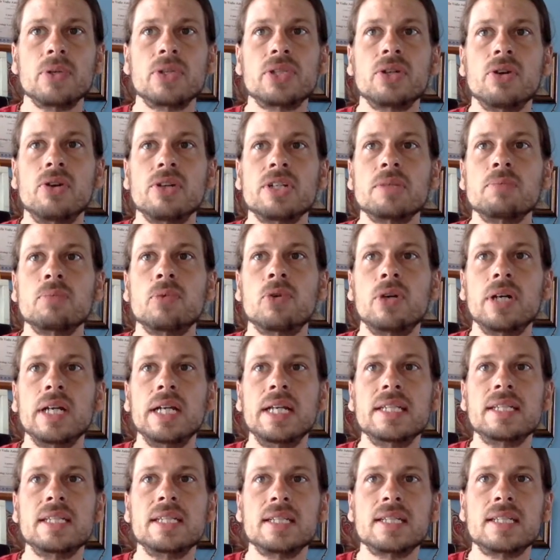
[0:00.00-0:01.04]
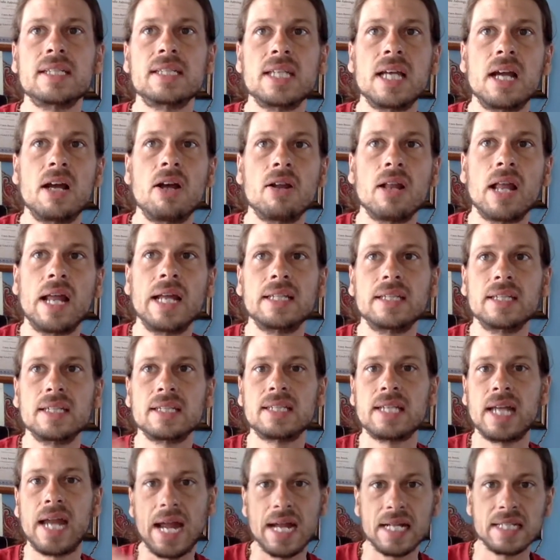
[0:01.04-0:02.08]
so it's more easy to sell like this
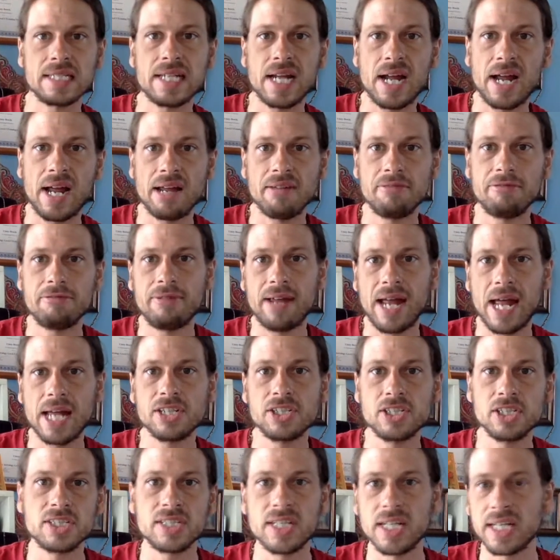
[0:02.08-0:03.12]
anti-fascist,